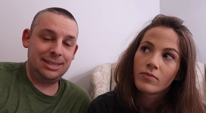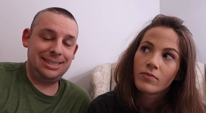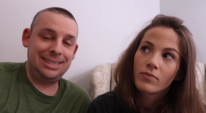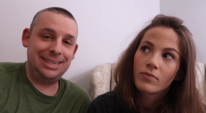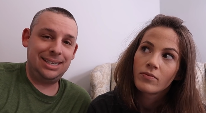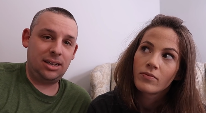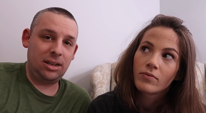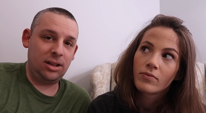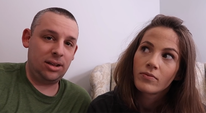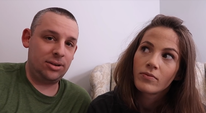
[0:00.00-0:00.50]

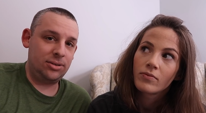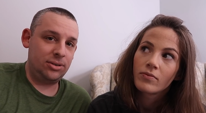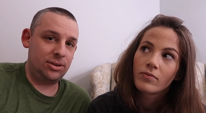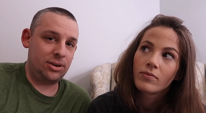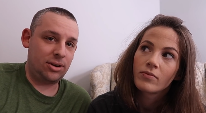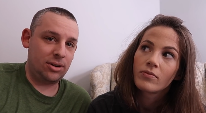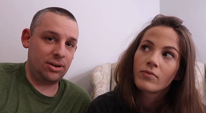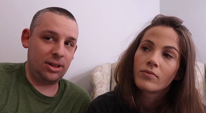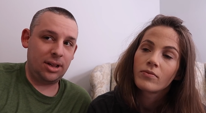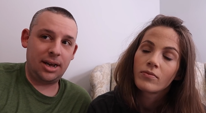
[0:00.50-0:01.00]

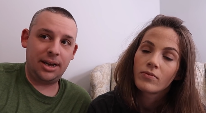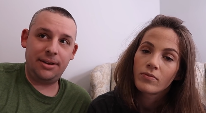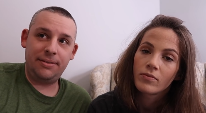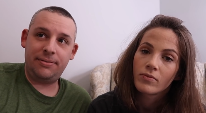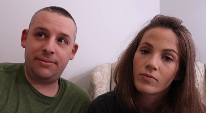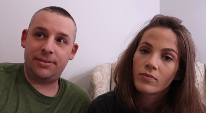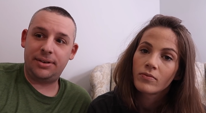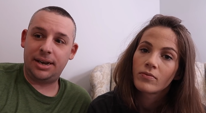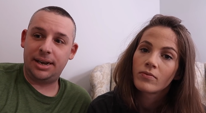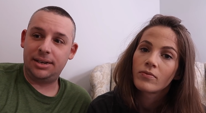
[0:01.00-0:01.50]
Speaker 1: decluttered our
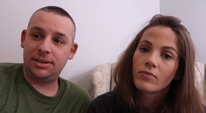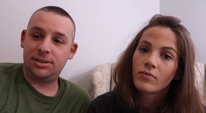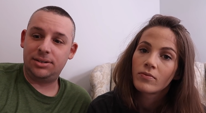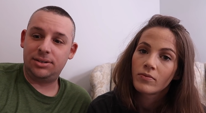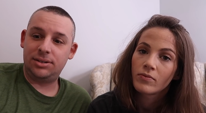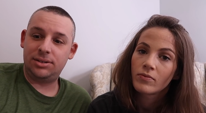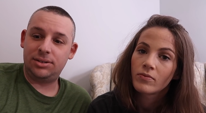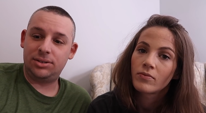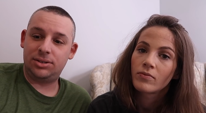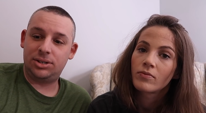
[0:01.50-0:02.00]
life
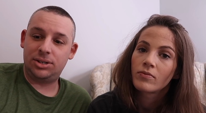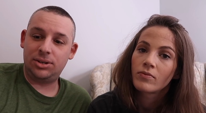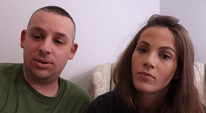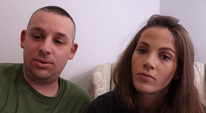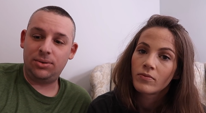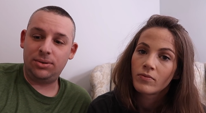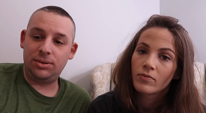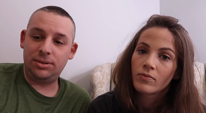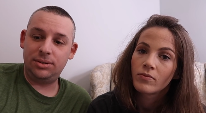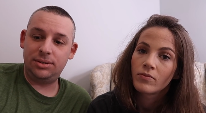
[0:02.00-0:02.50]
and
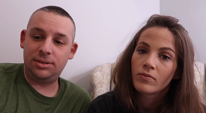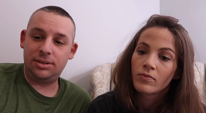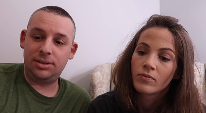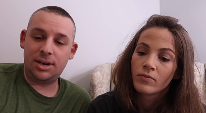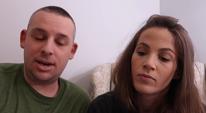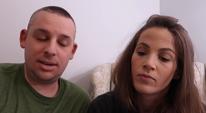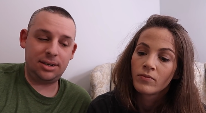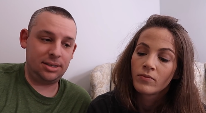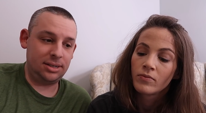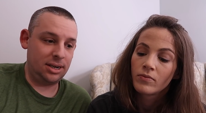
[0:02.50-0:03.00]
sold
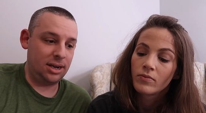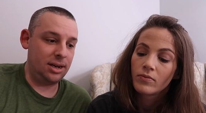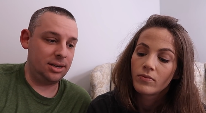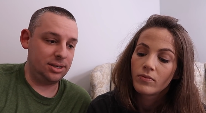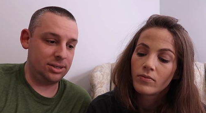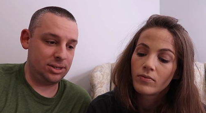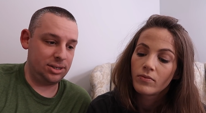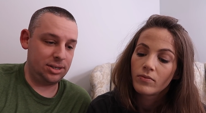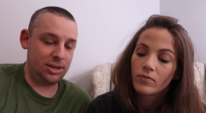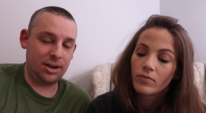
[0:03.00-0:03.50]
not a ton
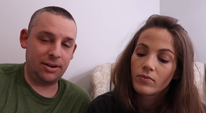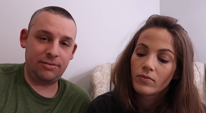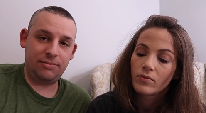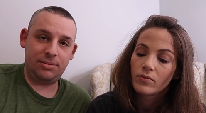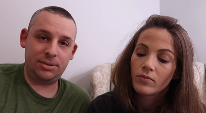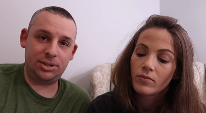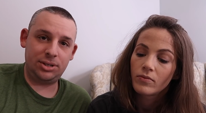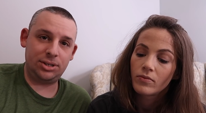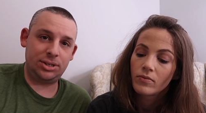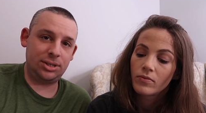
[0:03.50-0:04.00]
of stuff,
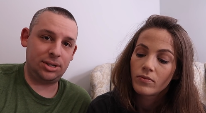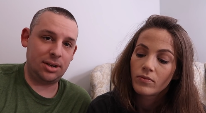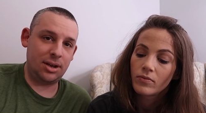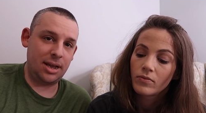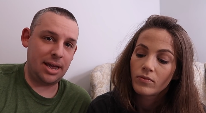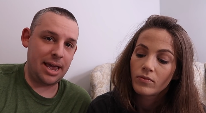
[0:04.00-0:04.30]
but just